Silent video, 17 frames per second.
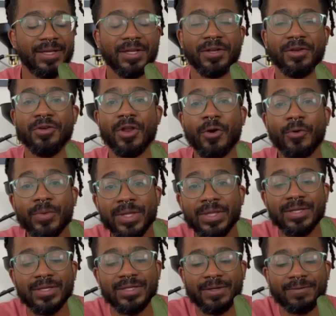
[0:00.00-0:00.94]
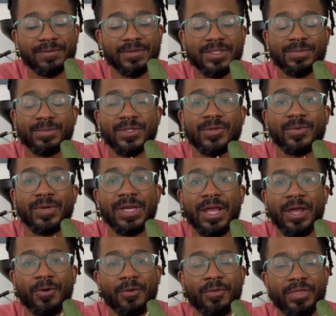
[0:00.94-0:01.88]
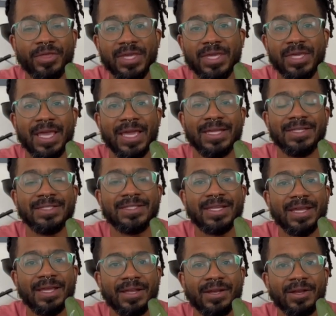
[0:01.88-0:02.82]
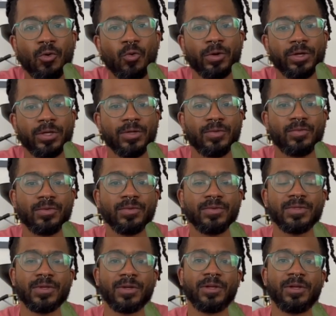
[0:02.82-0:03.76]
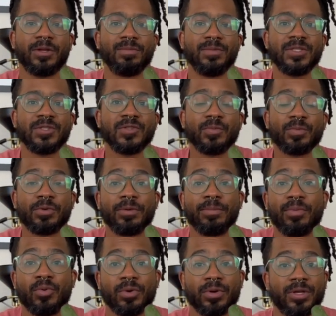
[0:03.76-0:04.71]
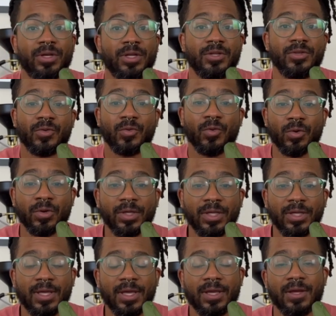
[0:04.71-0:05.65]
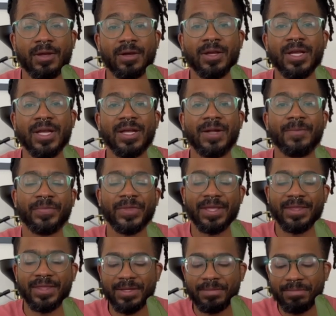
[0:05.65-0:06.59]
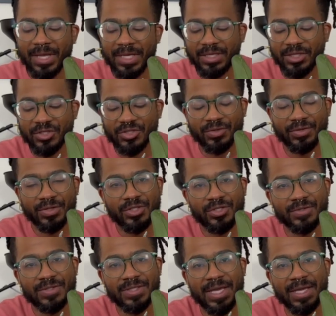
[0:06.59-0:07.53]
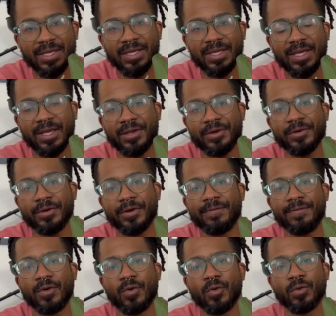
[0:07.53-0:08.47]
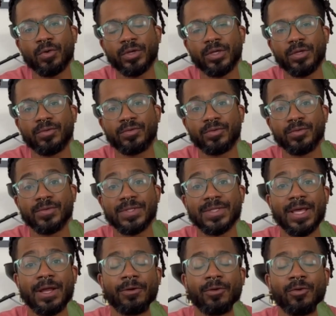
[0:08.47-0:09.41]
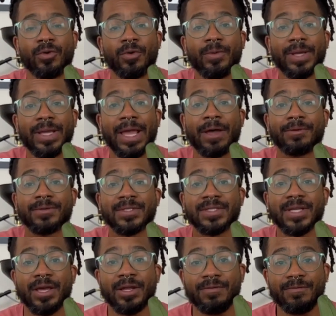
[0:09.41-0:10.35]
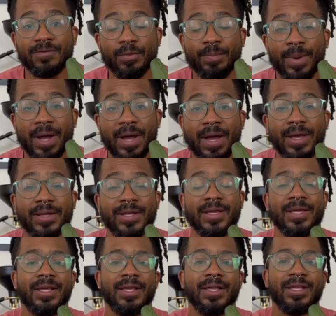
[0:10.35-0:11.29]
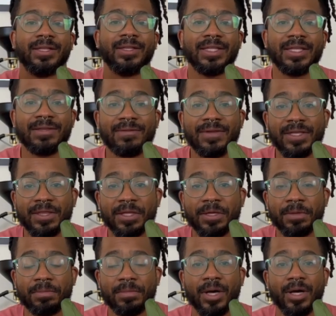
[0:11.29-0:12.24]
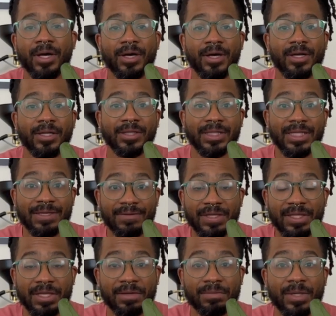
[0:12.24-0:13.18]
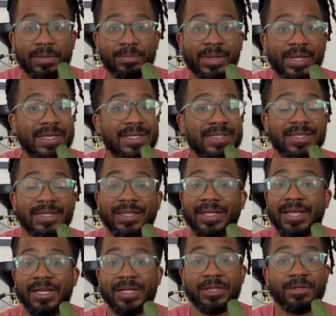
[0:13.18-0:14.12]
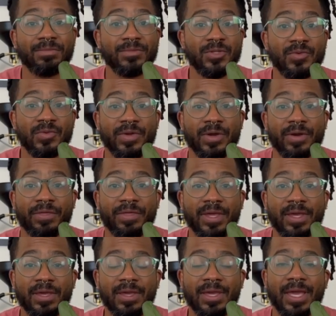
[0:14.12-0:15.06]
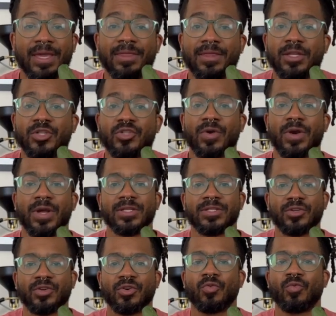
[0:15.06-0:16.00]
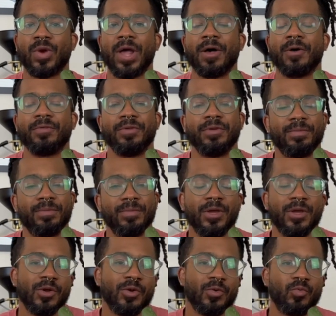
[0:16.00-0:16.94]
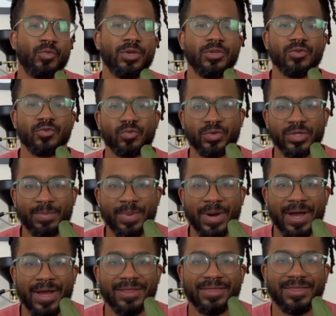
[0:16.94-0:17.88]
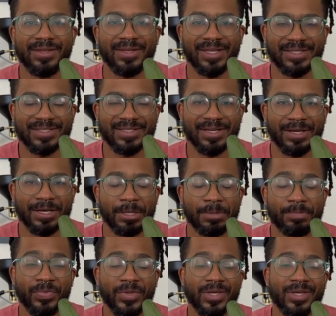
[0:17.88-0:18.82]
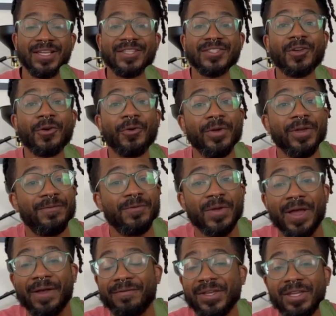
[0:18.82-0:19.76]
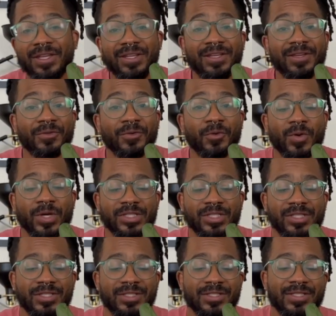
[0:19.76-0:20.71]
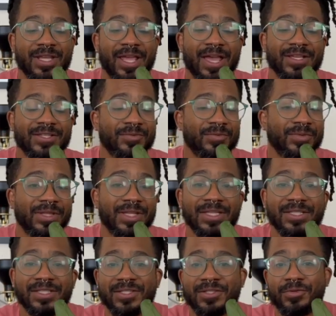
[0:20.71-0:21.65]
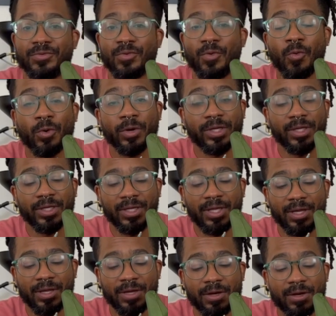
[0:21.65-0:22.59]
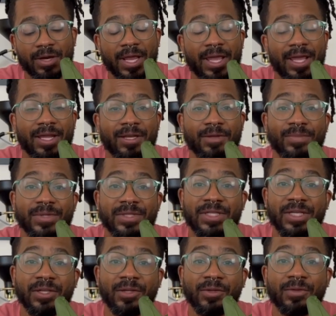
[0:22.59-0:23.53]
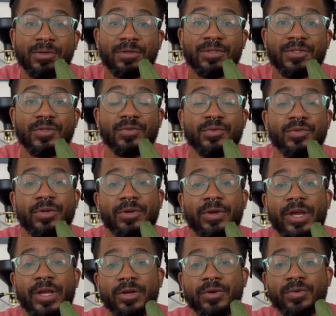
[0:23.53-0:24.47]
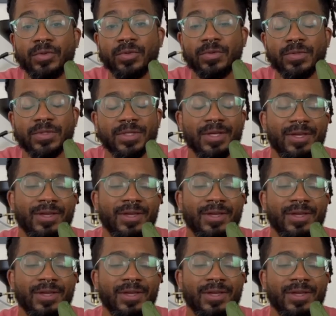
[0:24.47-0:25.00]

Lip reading: Knowing the difference between healthy and dead orchid roots are going to be super important in your orchid care. And then making sure that you're taking care of the orchid roots that are growing outside of your pot, leaving them in place and letting them do their thing, and then trying to corral them when you repot the next time. So if you have any other questions as it relates to orchid care and in particular to your air roots,